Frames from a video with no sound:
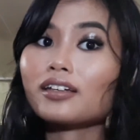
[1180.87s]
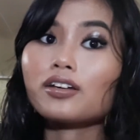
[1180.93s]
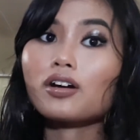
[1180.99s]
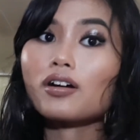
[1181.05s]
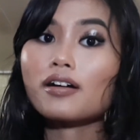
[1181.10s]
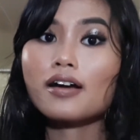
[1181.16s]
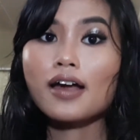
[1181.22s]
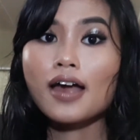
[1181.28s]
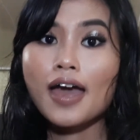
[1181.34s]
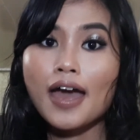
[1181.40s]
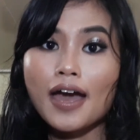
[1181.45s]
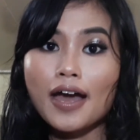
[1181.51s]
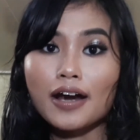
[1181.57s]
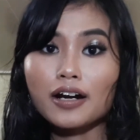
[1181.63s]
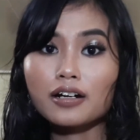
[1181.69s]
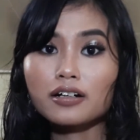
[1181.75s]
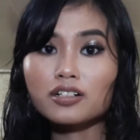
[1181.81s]
your
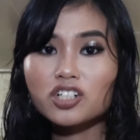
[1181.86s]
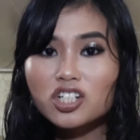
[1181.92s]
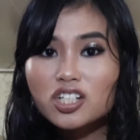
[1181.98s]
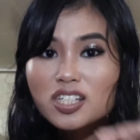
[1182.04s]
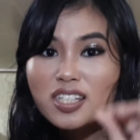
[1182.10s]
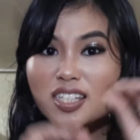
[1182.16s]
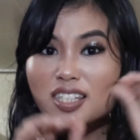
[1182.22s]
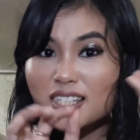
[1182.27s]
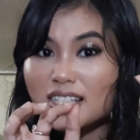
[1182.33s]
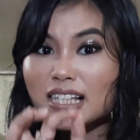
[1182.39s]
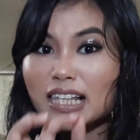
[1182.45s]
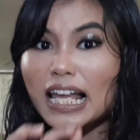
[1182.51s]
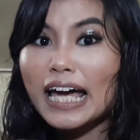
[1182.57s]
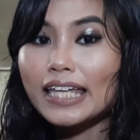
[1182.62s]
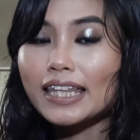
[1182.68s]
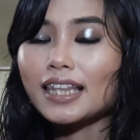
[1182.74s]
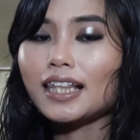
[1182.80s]
hair just
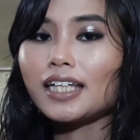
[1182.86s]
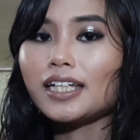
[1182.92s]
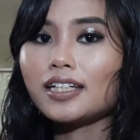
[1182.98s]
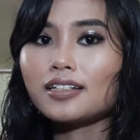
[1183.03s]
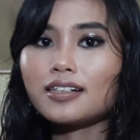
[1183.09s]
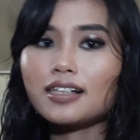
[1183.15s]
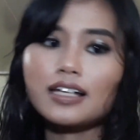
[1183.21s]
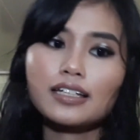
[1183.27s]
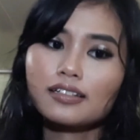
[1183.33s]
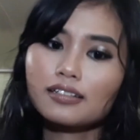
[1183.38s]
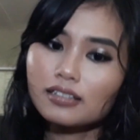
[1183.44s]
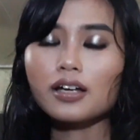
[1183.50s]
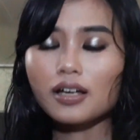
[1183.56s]
slightly, like